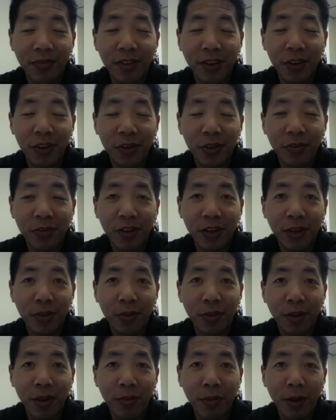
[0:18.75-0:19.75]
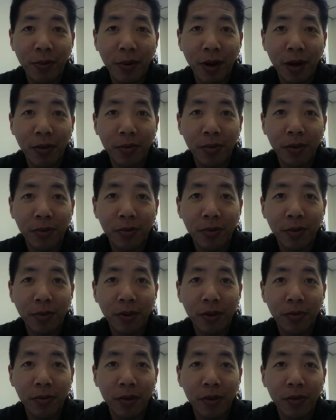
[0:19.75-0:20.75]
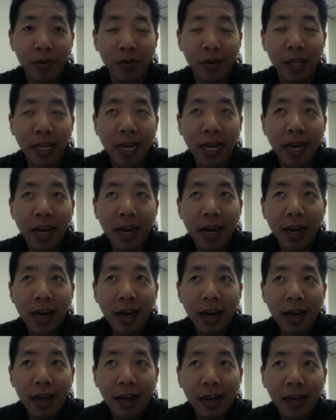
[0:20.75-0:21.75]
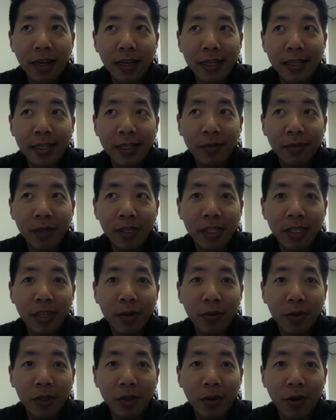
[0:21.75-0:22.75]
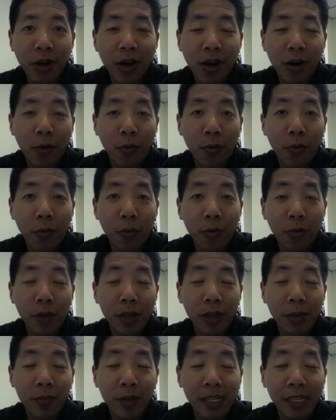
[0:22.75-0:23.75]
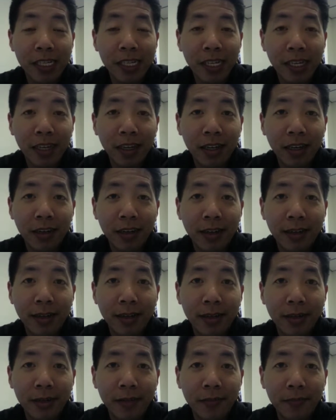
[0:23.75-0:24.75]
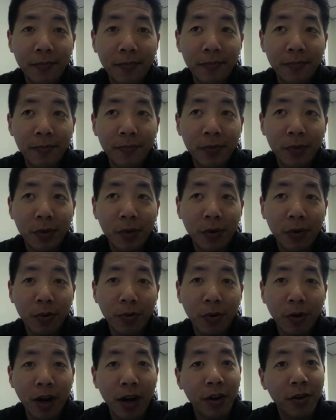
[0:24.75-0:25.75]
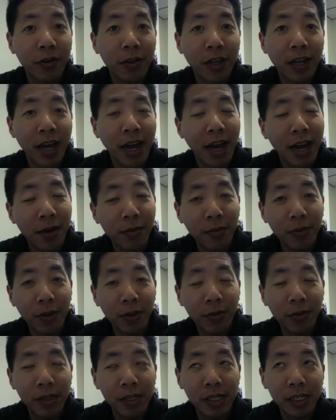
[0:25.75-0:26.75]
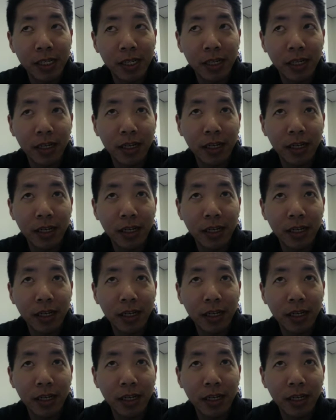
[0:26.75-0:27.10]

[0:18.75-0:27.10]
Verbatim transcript: feature available on my MacBook, so I might as well use it. Um, let's see what's going on. We're really busy, um, or more accurately, I'm really busy,